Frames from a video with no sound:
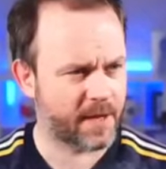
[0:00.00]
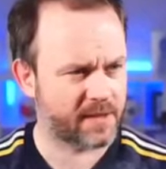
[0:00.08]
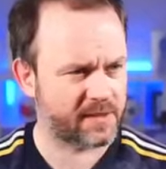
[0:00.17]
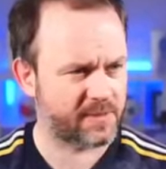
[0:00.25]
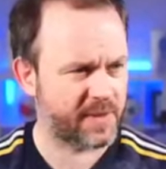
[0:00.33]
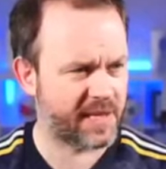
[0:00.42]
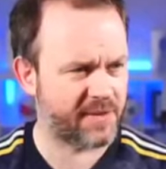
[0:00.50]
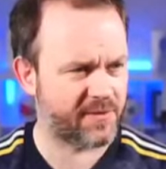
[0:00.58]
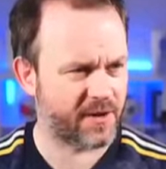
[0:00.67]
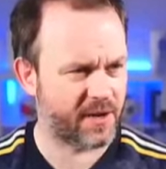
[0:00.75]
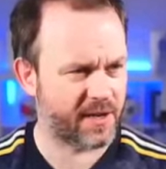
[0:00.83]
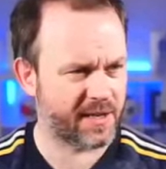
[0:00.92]
Speed,
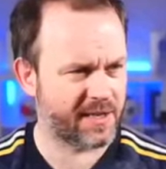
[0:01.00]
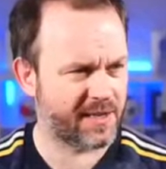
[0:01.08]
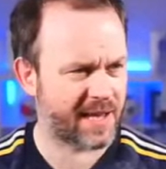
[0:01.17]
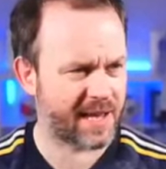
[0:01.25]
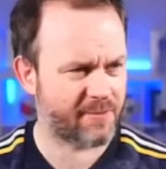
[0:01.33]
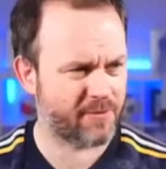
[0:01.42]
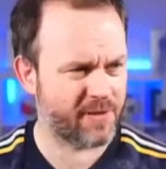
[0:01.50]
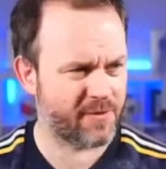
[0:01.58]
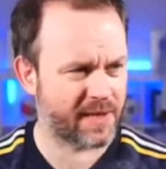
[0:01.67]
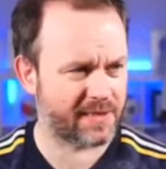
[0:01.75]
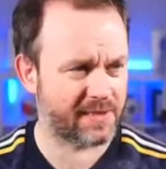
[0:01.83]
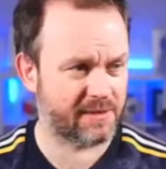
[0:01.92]
fine. Yeah,
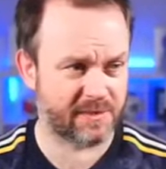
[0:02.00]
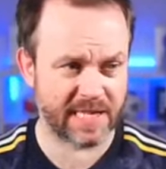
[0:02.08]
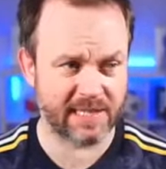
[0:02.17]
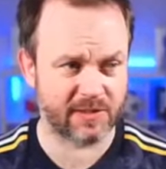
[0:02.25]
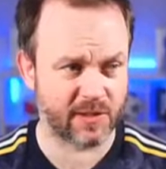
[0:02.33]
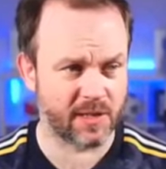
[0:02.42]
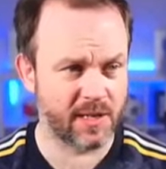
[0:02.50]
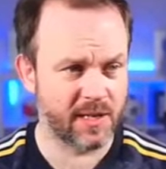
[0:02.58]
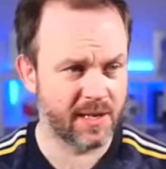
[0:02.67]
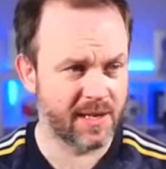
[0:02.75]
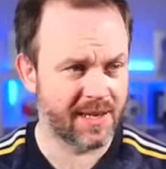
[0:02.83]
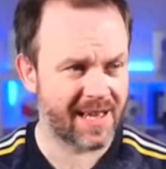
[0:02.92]
reflex is decent.
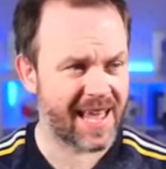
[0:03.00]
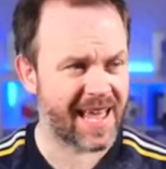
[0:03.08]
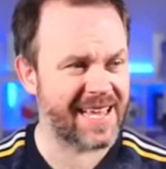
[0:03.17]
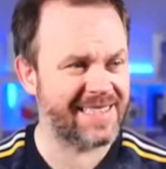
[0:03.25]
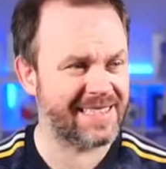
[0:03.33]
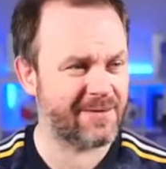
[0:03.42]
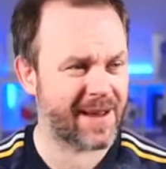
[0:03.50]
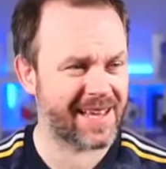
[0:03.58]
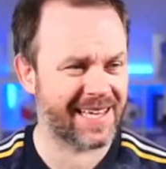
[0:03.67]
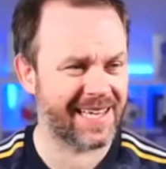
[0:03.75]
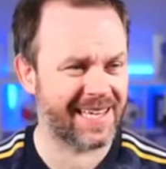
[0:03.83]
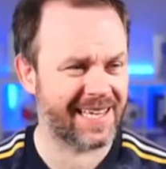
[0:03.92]
80
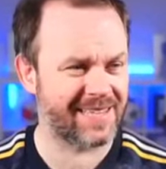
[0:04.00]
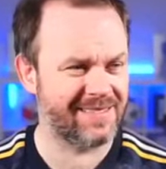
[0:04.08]
rate kicking.